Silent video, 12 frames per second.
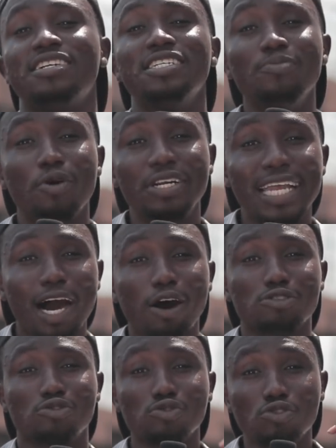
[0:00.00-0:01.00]
the
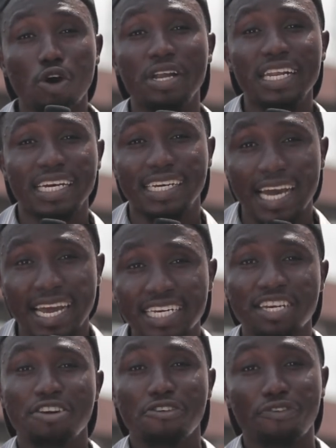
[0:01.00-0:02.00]
model to go naked
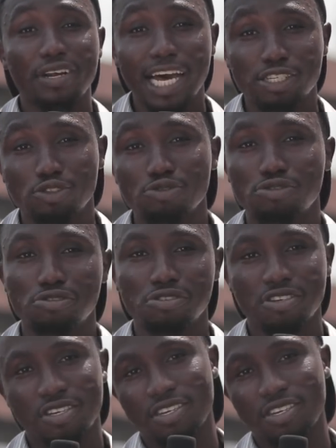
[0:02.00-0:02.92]
for that shoot,